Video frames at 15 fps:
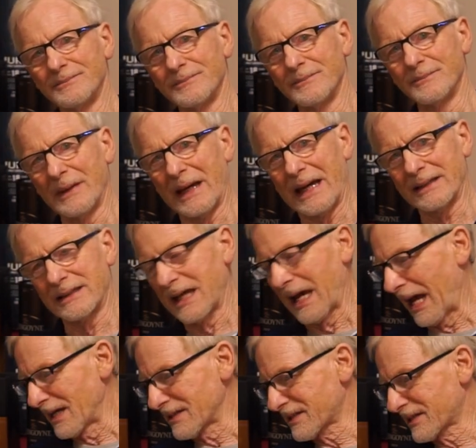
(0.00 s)
bad
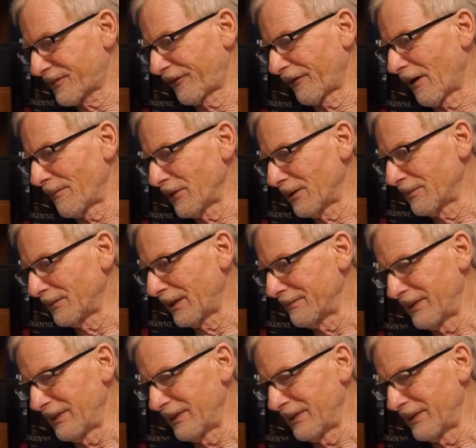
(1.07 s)
casks from them.